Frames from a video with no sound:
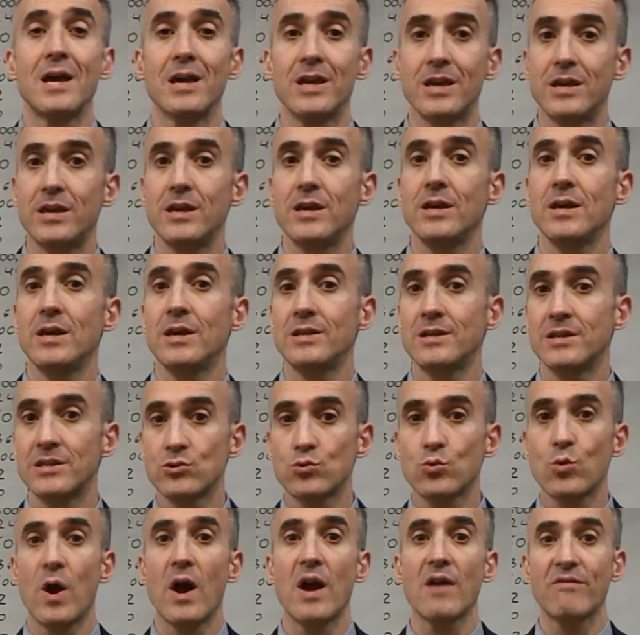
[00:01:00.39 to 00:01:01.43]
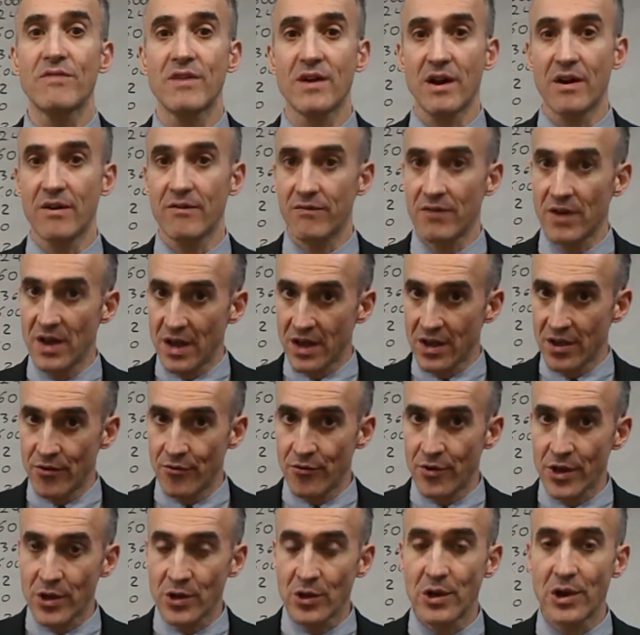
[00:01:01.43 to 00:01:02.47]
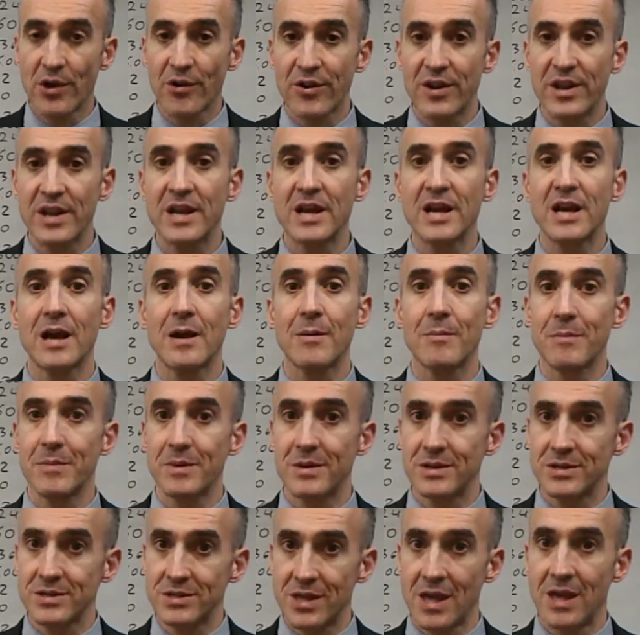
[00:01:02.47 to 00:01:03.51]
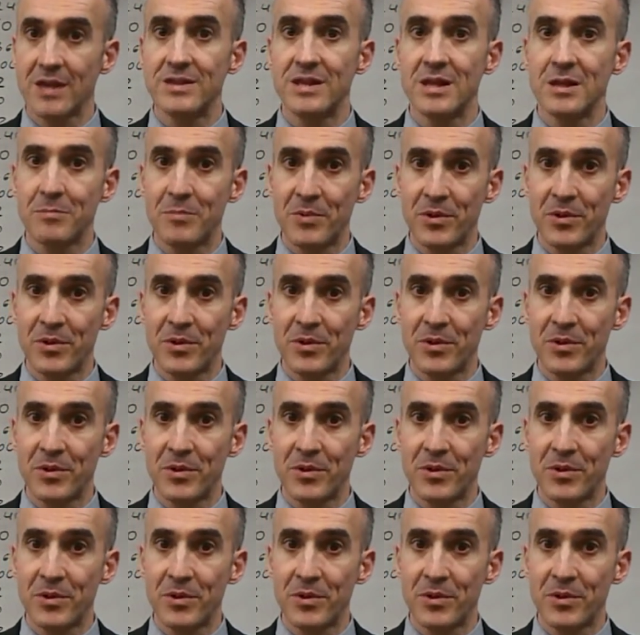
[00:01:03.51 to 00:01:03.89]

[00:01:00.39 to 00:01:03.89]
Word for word: He and his wife have regular income, steady